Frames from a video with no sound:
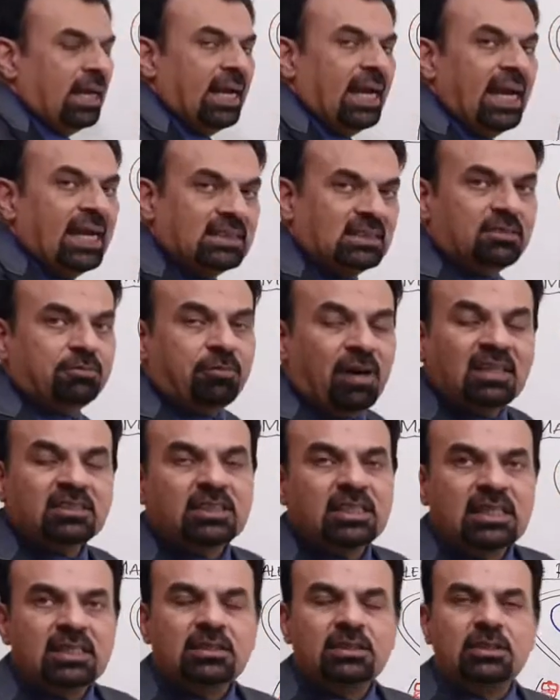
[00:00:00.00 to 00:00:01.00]
Its
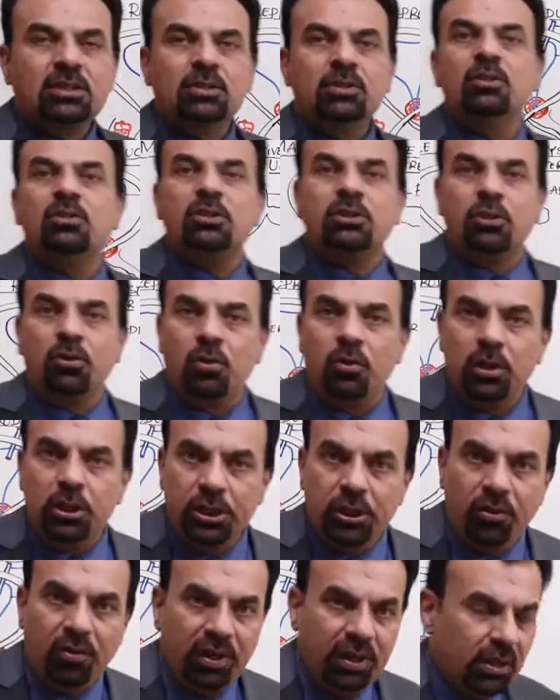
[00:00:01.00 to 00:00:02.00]
function is to store
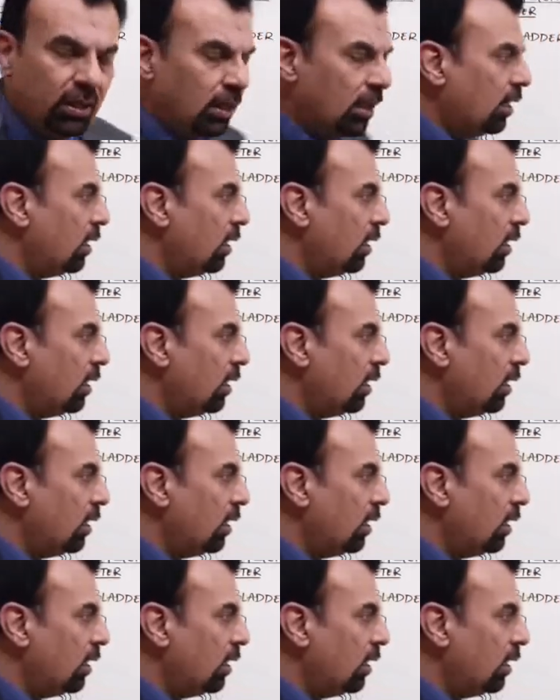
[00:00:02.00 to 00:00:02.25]
urine.